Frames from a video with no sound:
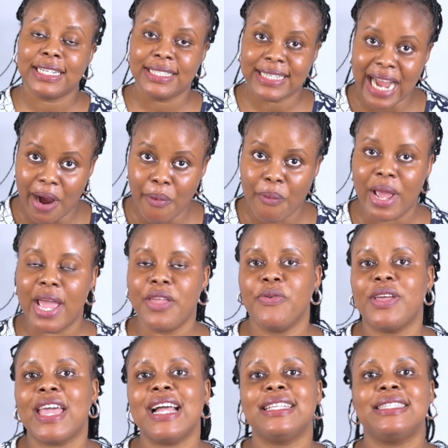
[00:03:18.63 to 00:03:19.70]
That way
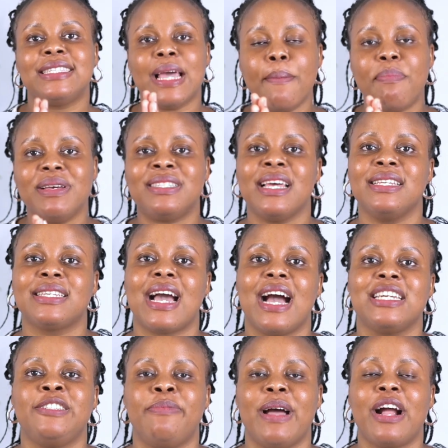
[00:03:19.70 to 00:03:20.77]
you get 10%
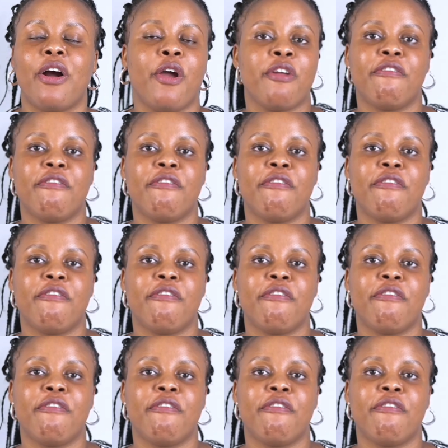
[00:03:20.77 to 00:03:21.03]
cash back on